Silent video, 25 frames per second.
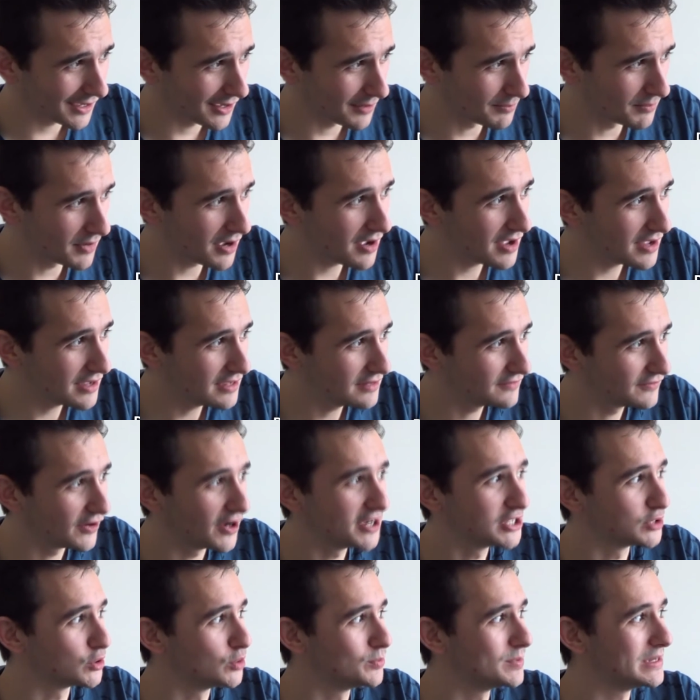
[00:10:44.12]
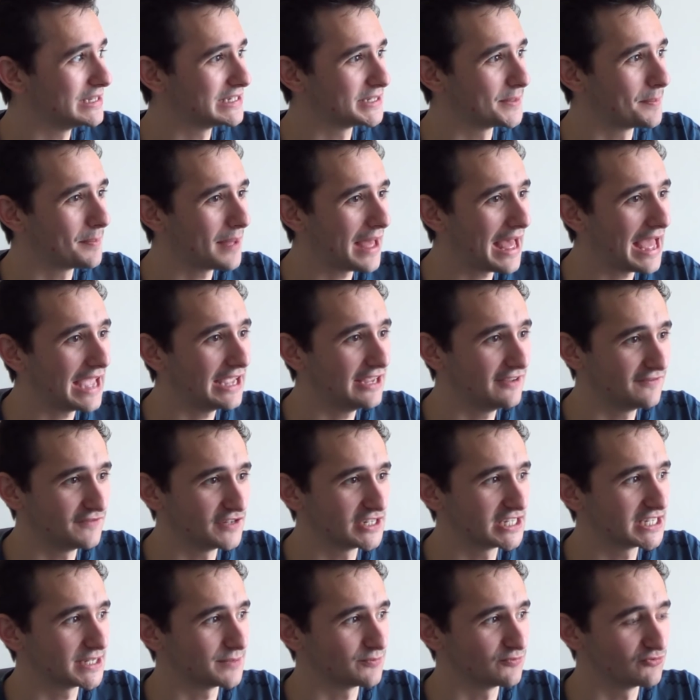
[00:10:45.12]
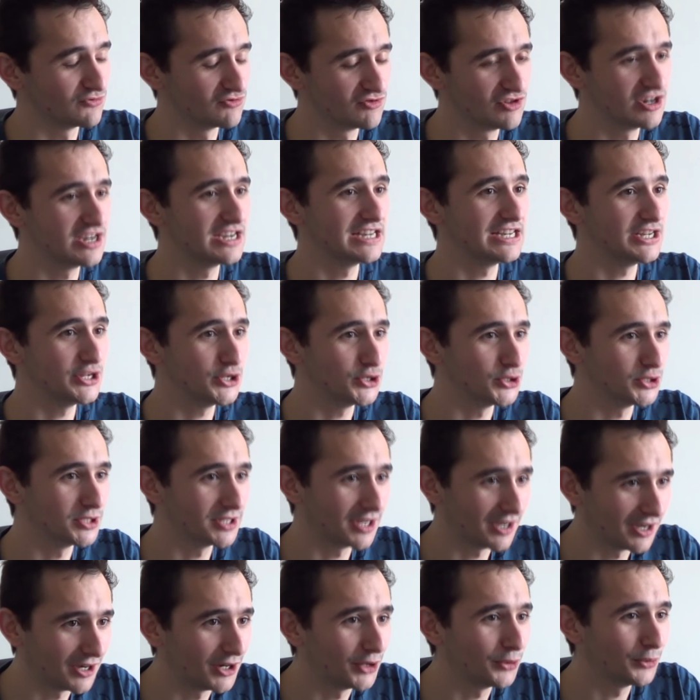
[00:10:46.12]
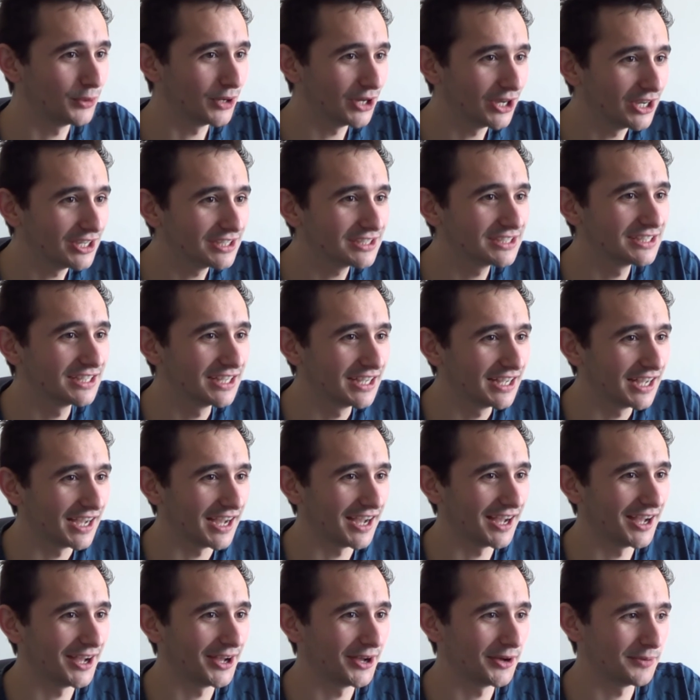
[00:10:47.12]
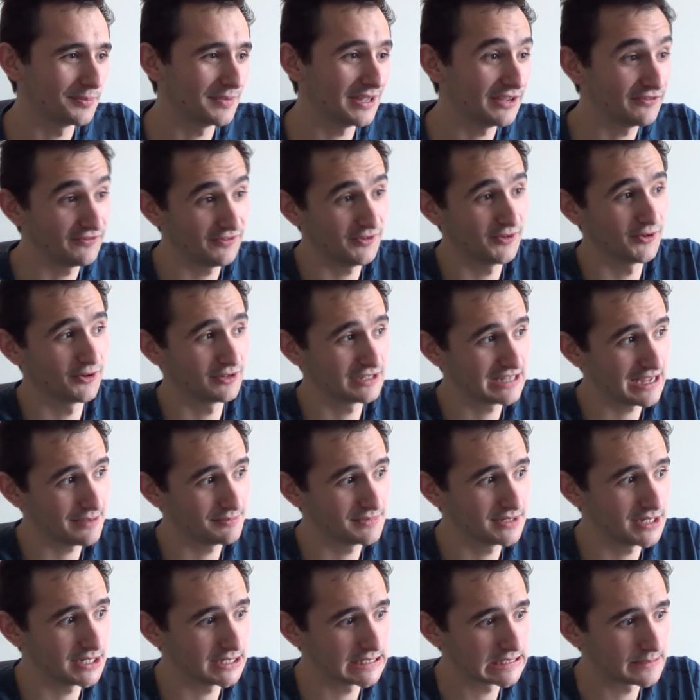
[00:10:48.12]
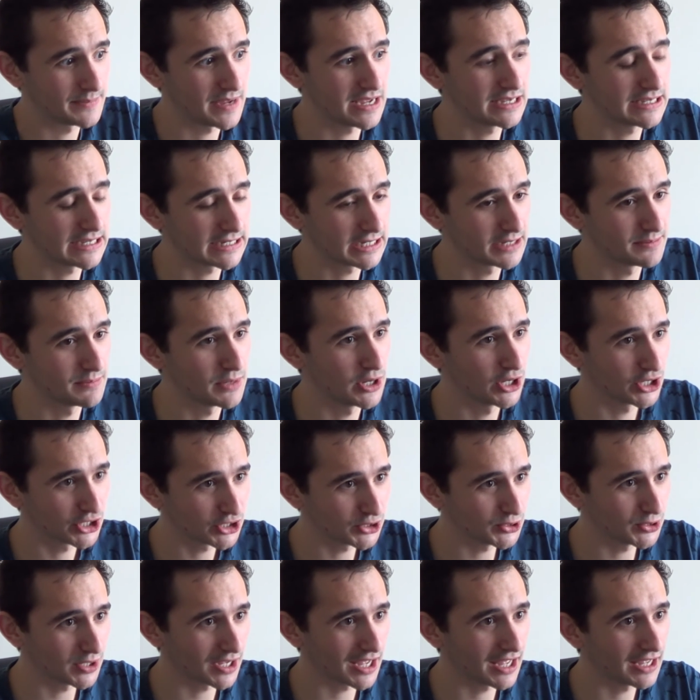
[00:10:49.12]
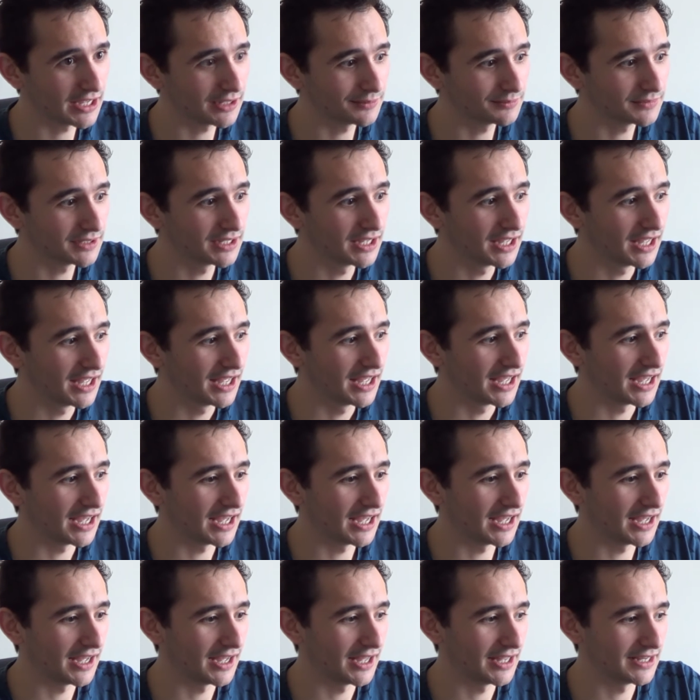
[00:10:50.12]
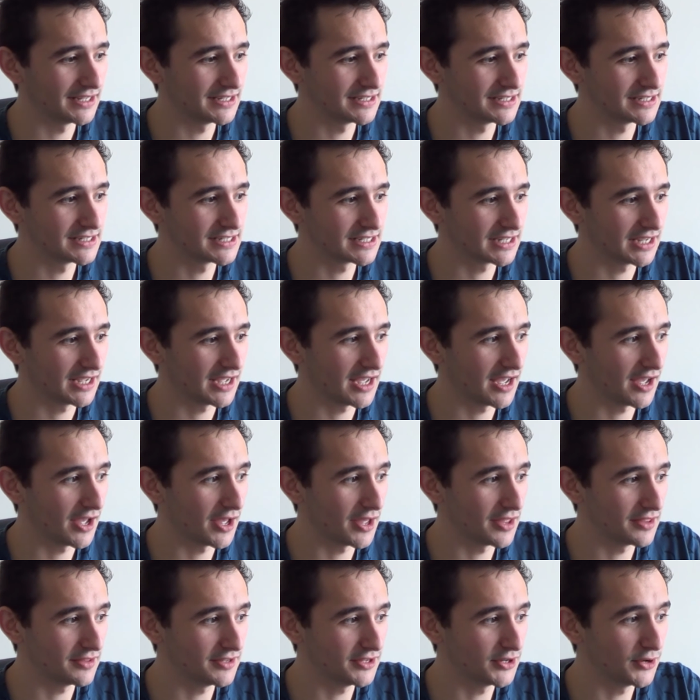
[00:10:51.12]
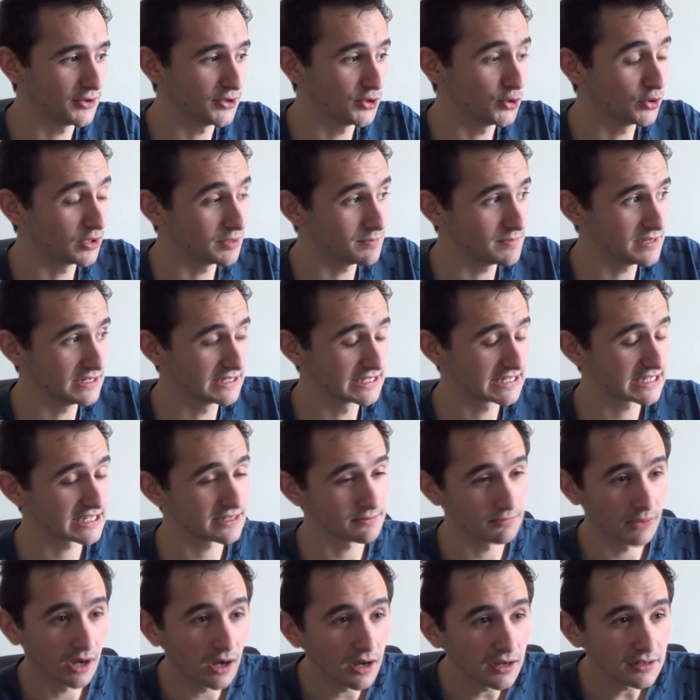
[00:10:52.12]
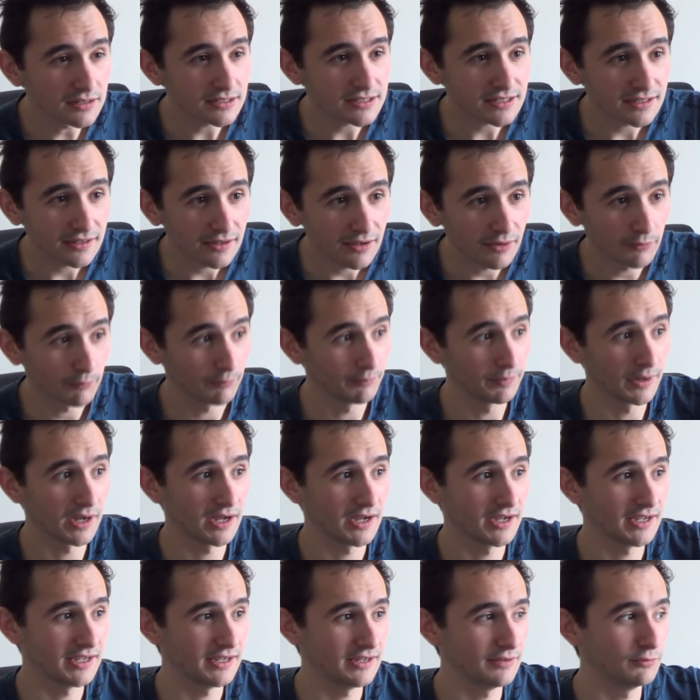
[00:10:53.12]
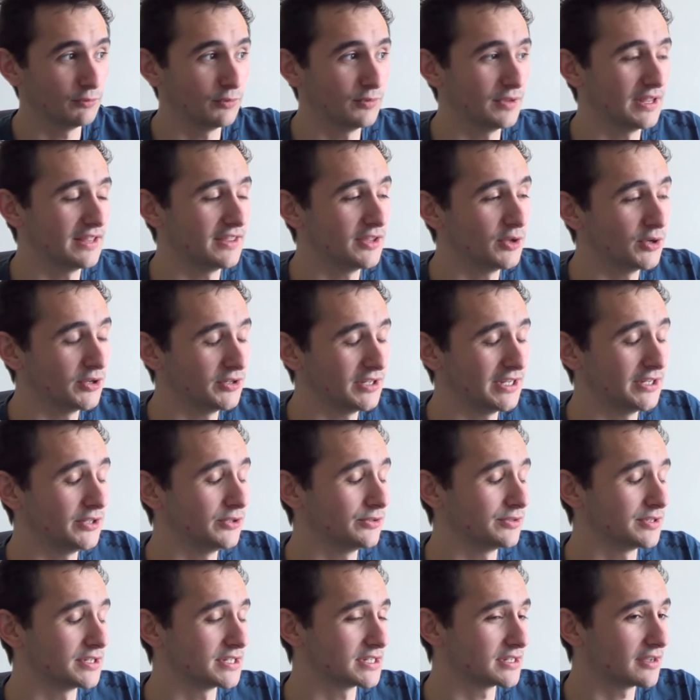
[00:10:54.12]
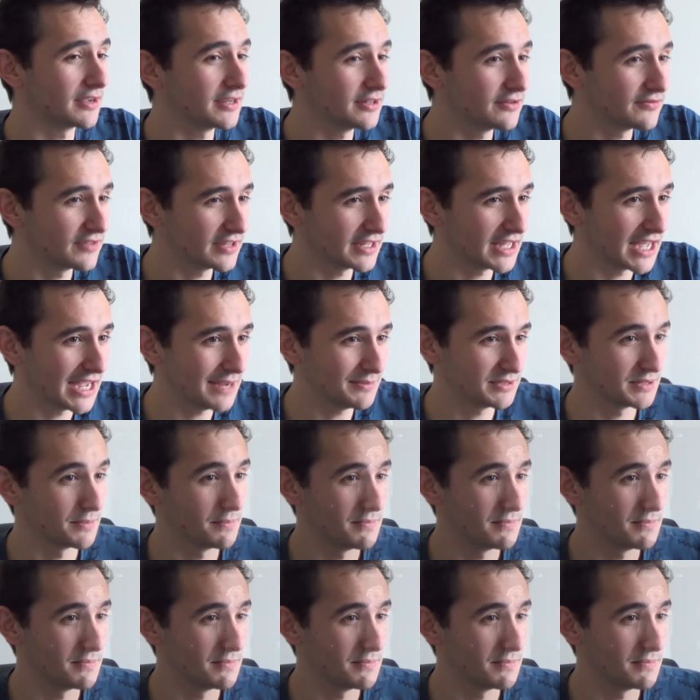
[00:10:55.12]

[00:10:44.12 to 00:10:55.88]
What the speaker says: My advice would be to pay for some really good artwork if you're attempting to make a commercial game. And you can be smart in your design of the game to